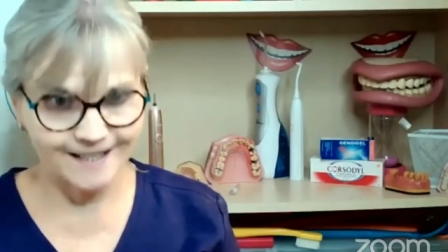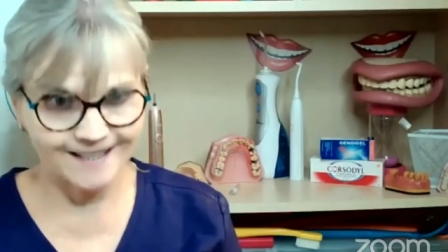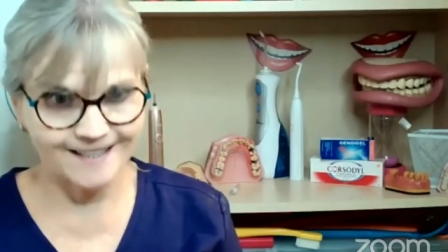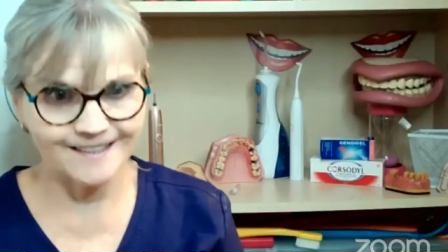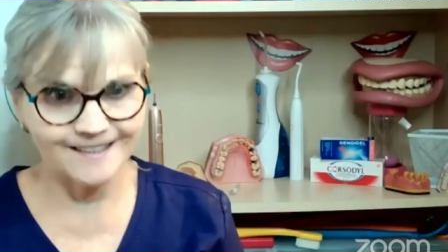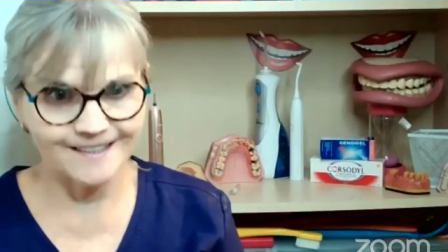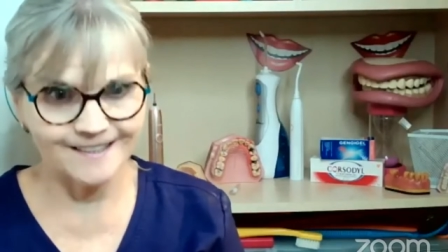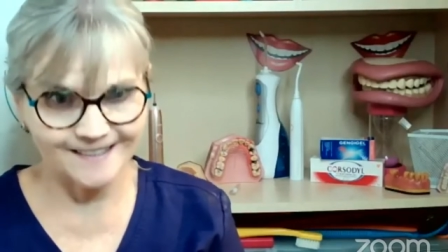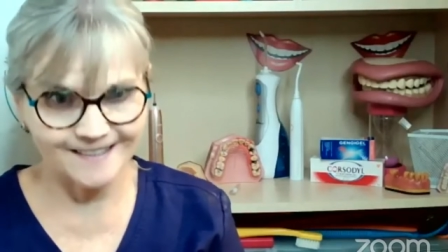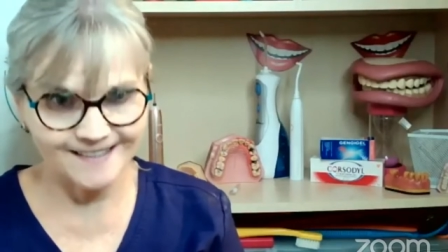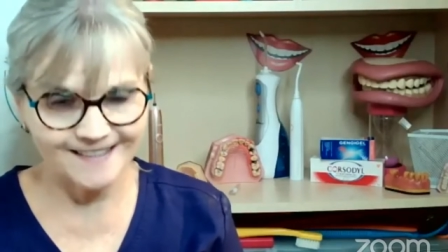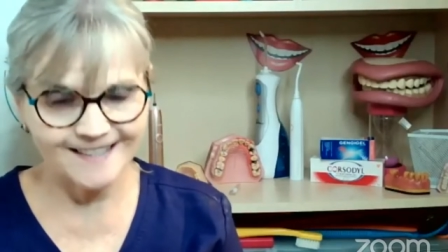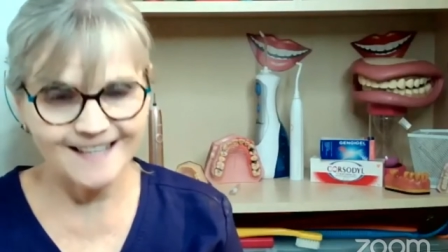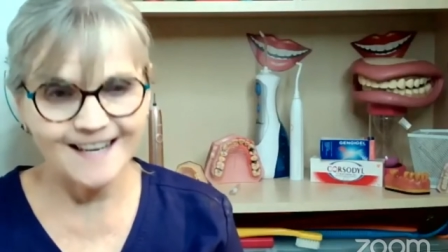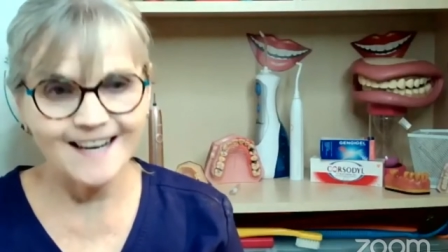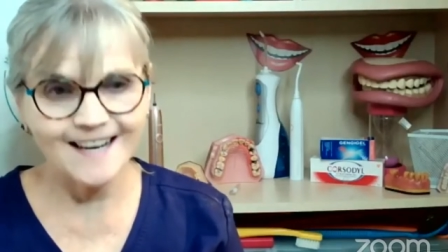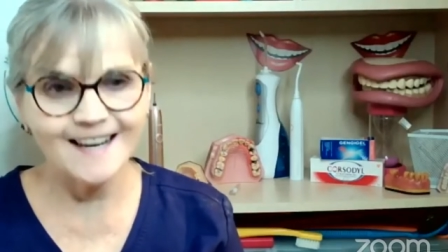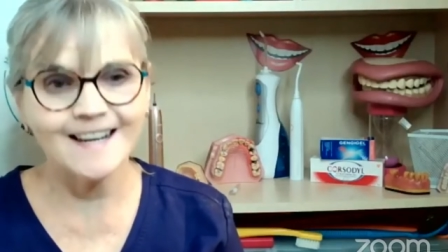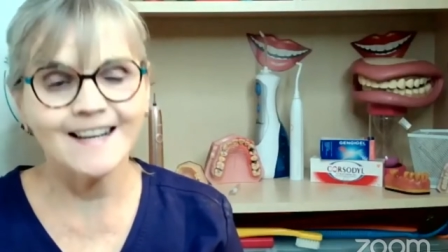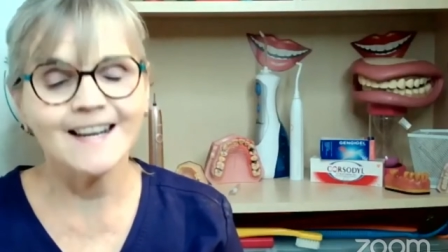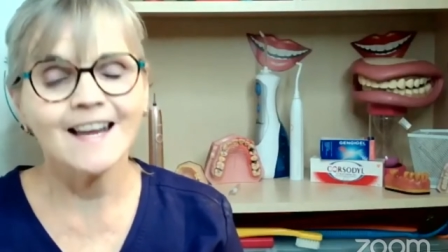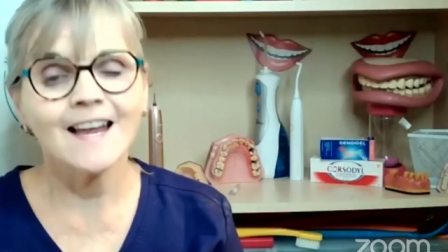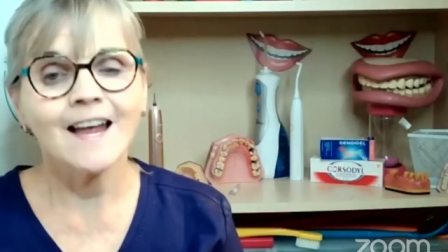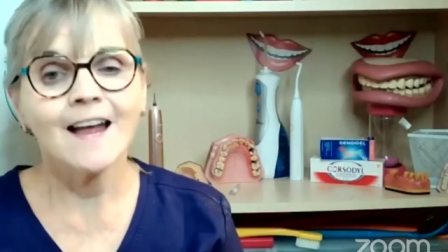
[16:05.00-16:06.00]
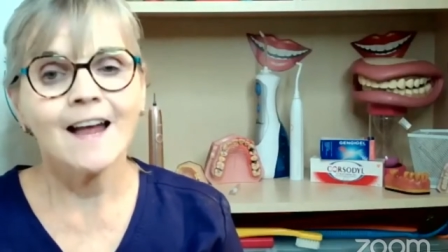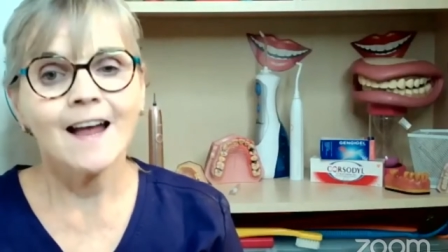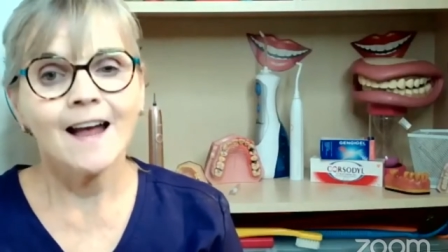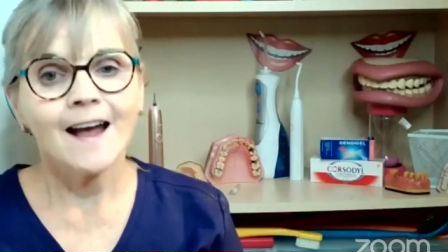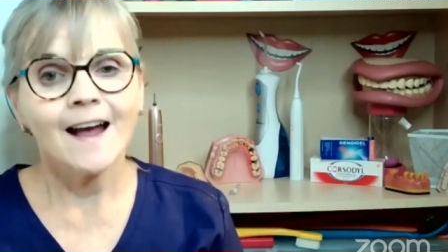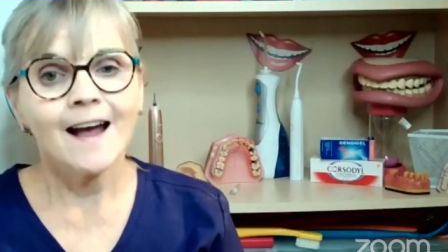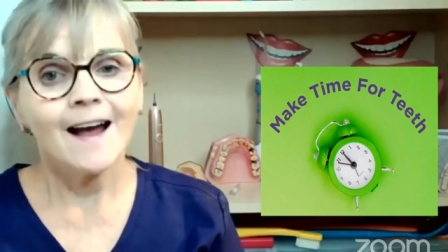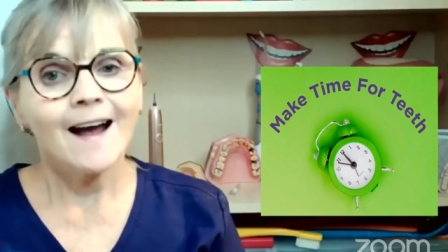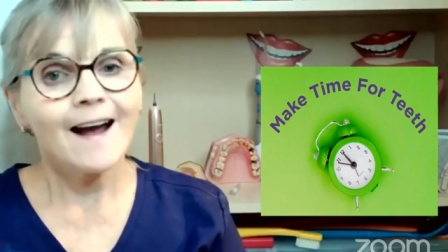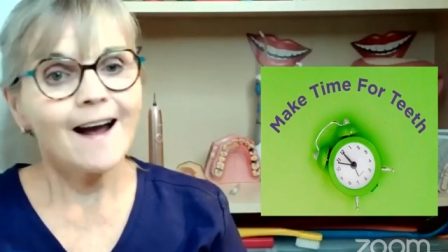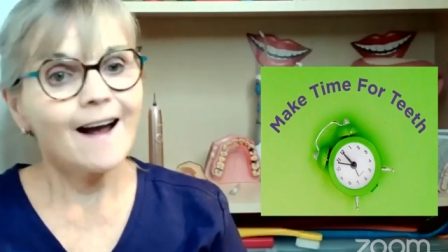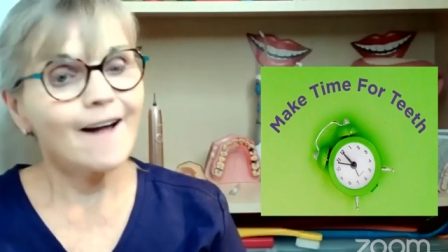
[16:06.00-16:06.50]
single day.
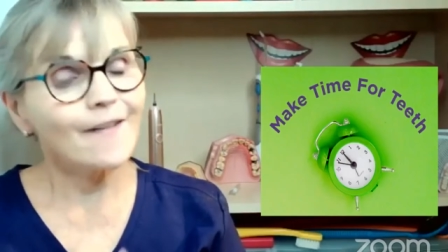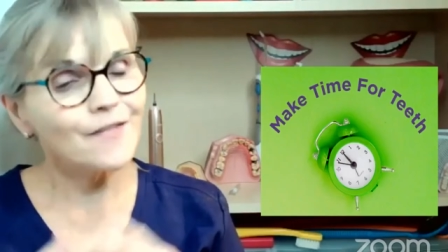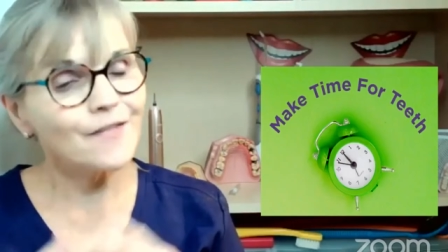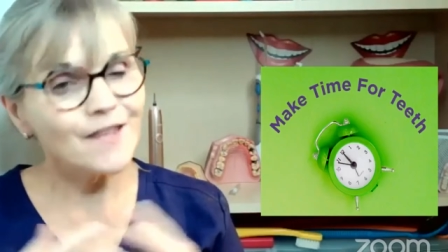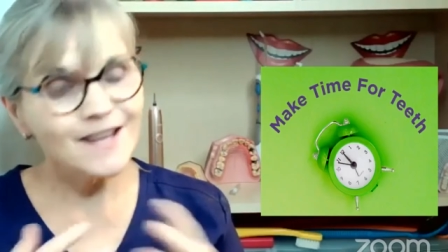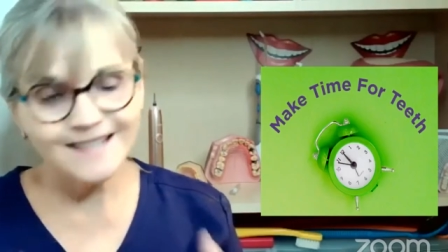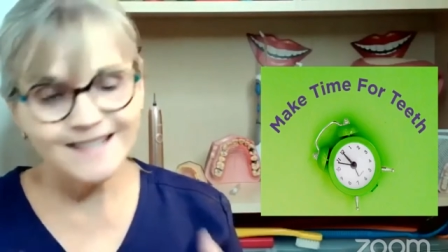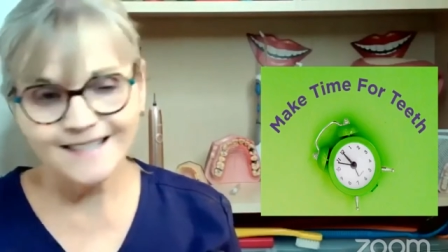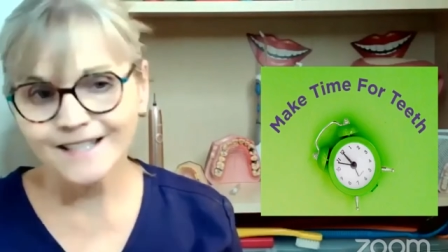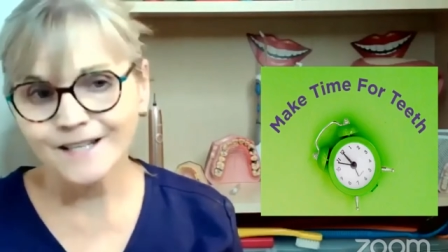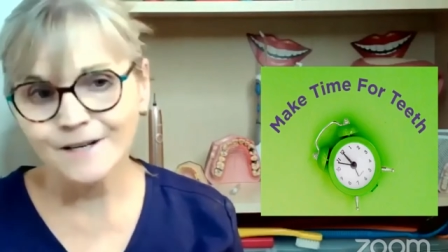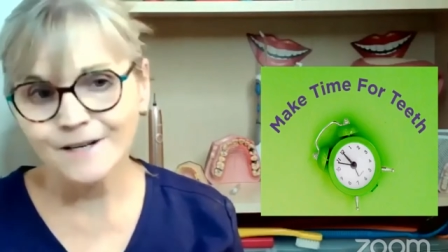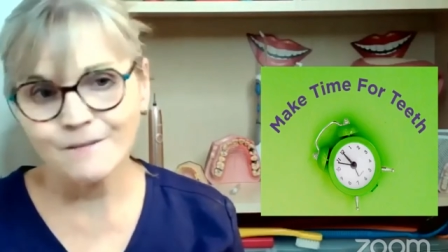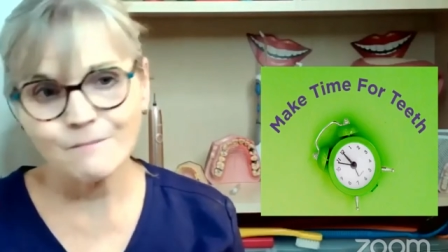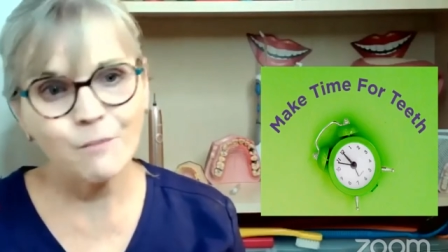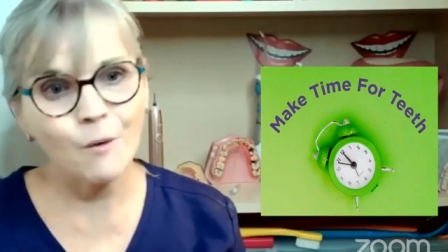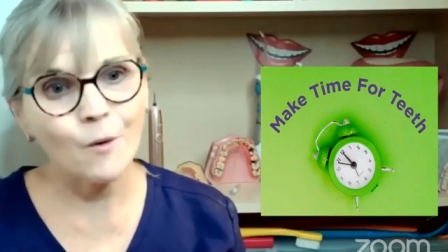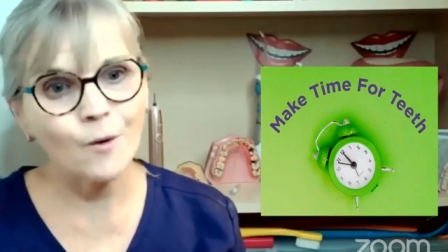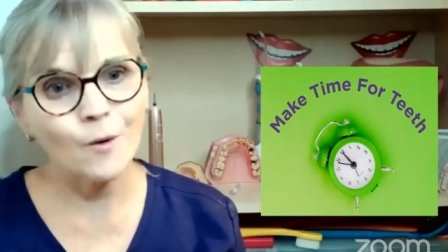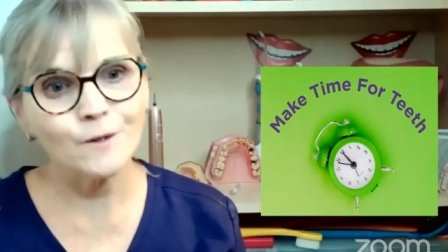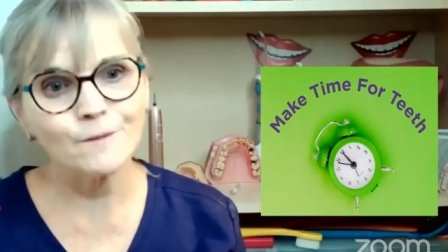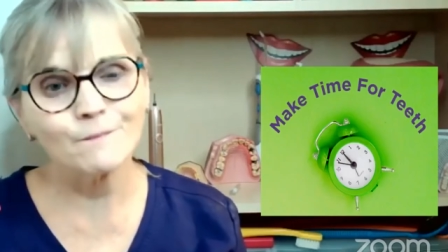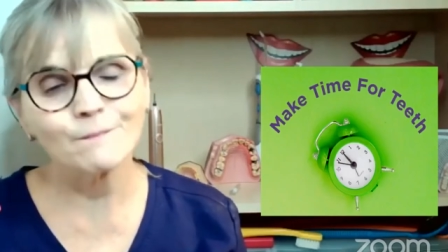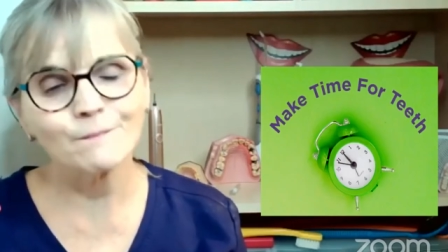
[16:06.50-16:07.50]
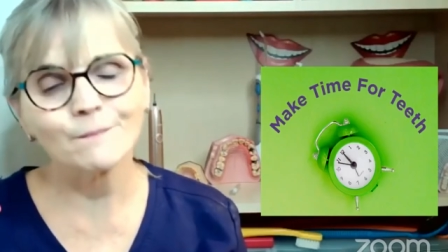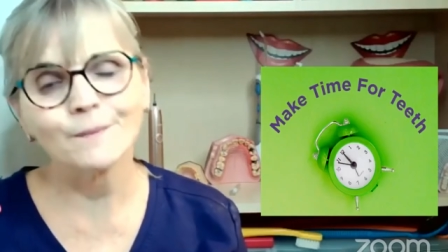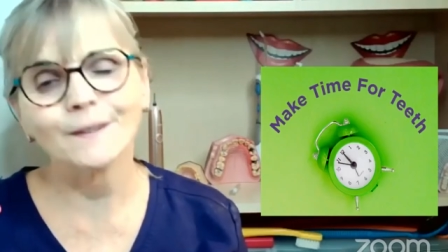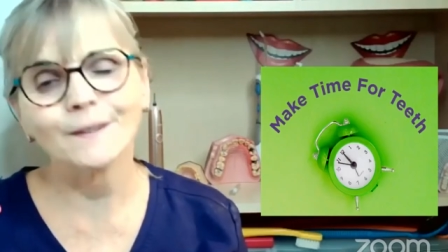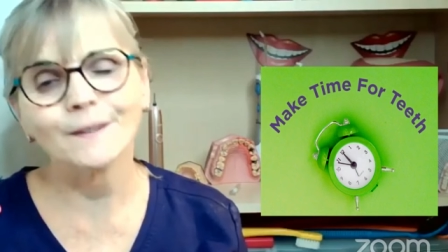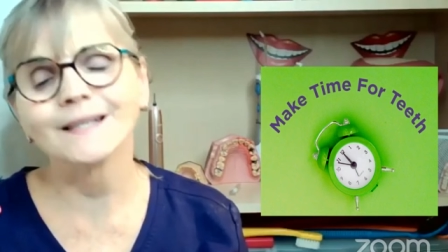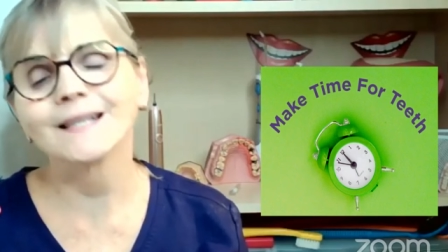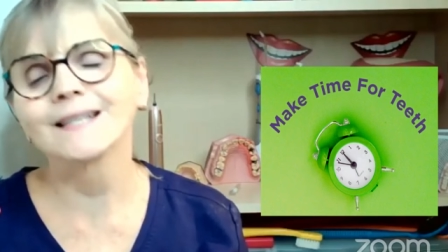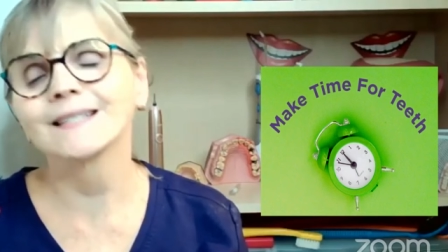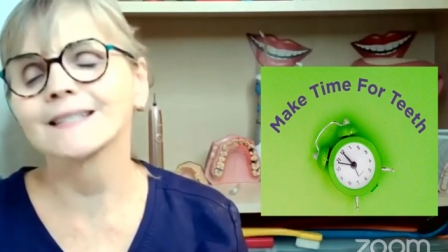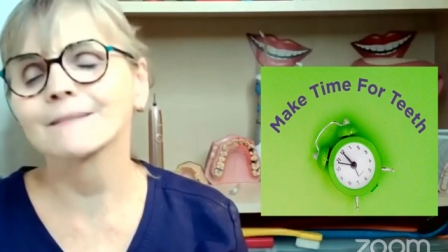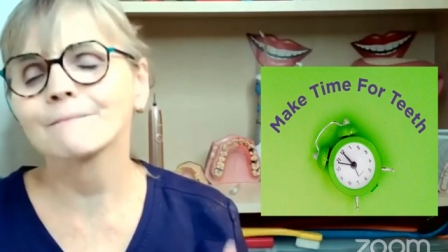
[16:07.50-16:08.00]
And that's important that
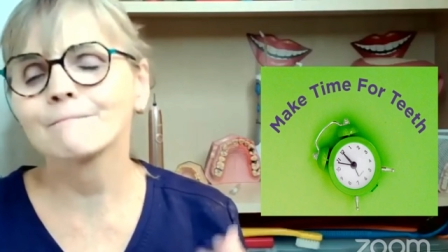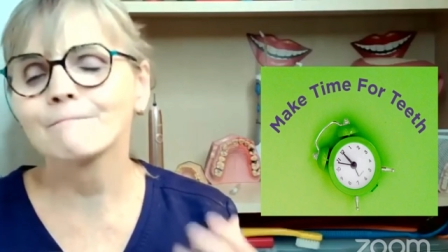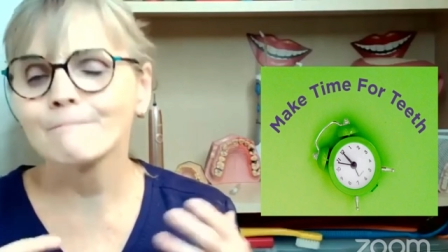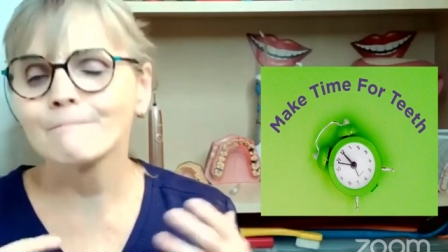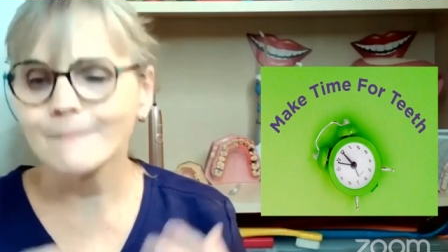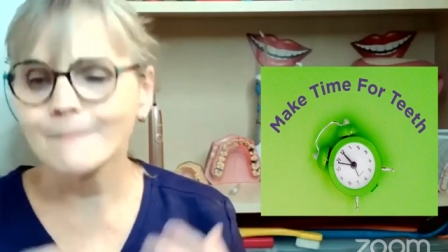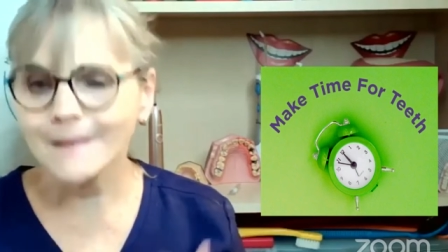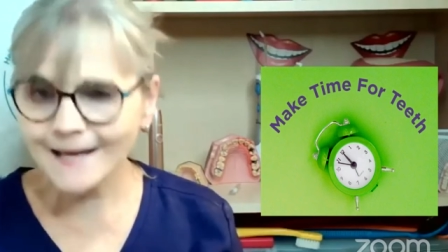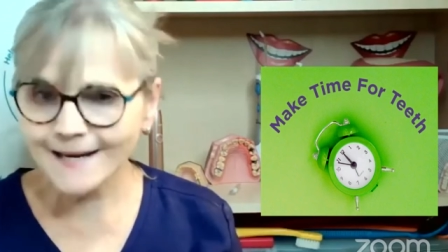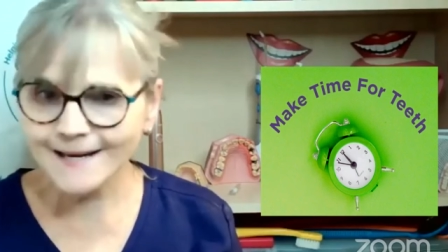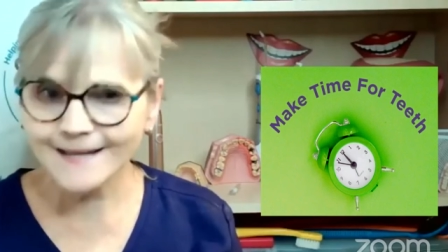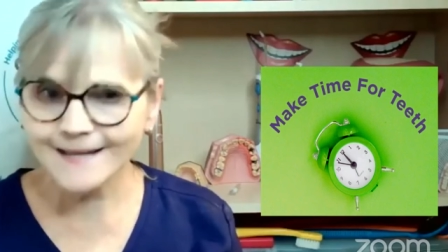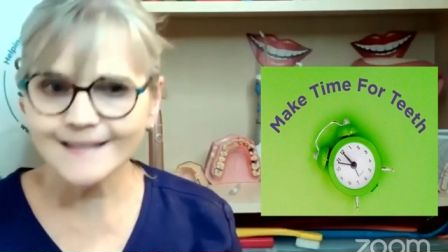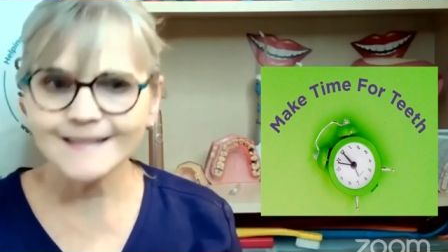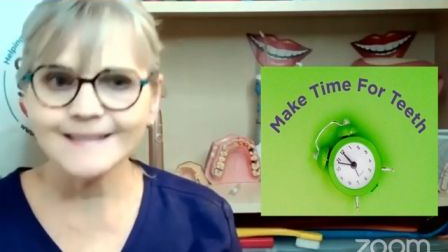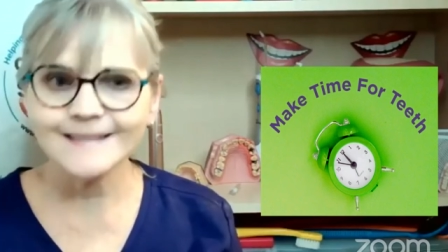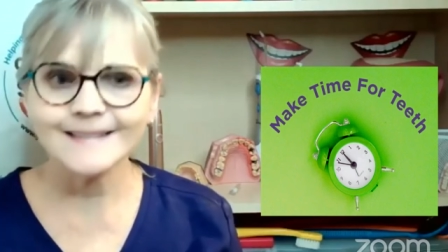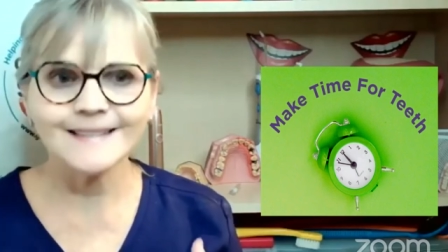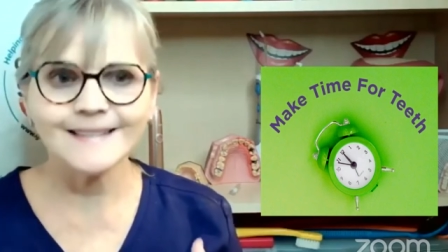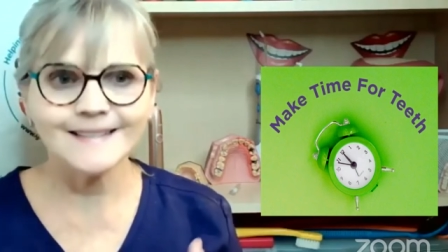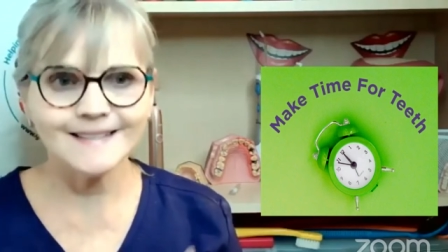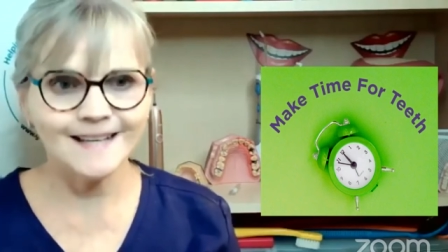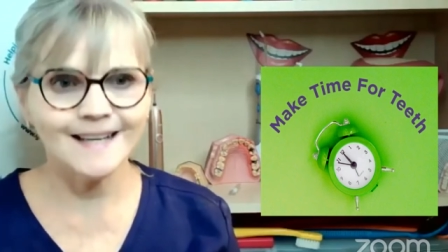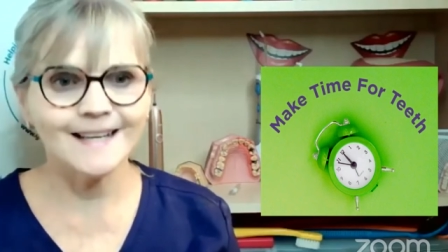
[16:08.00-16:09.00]
it's making the